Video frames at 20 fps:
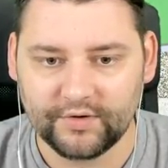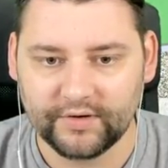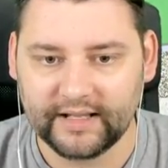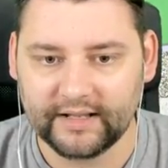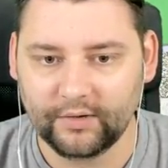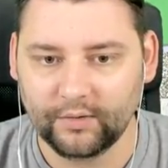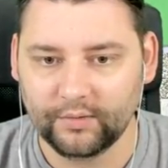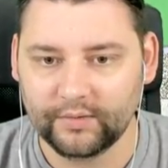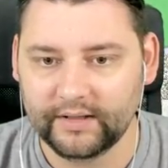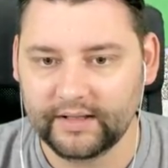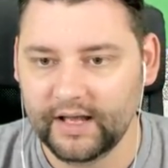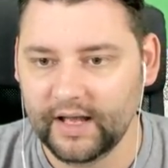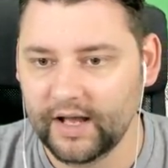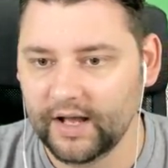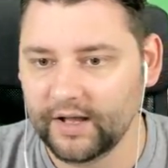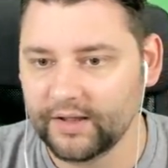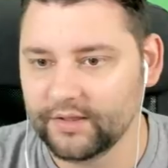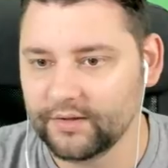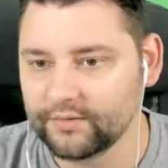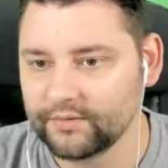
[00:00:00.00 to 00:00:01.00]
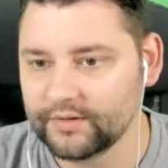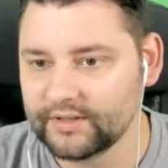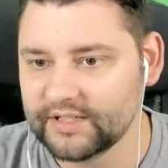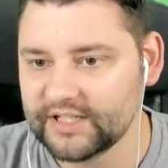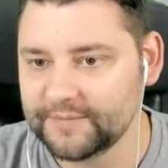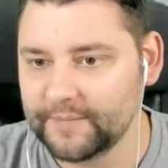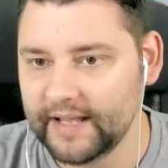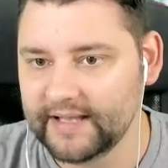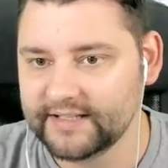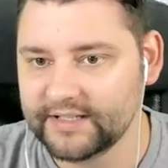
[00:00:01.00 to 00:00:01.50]
trying to get all the uh, the, the
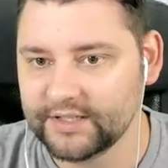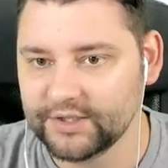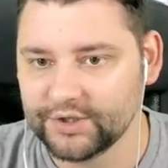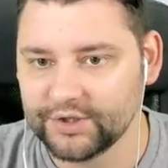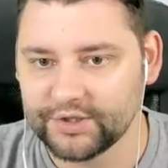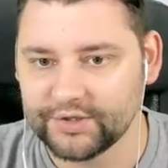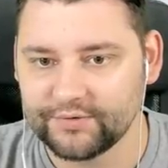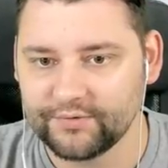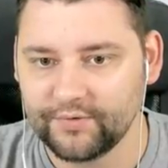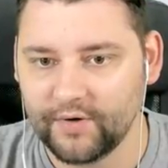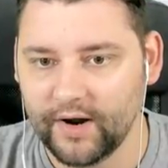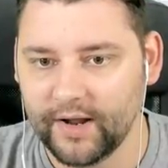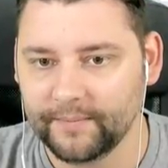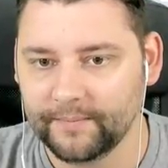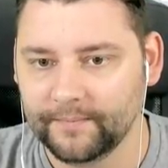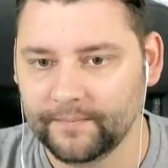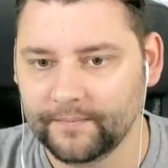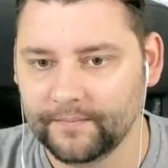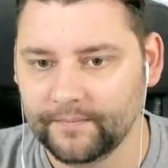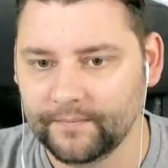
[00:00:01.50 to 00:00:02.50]
spacing just right.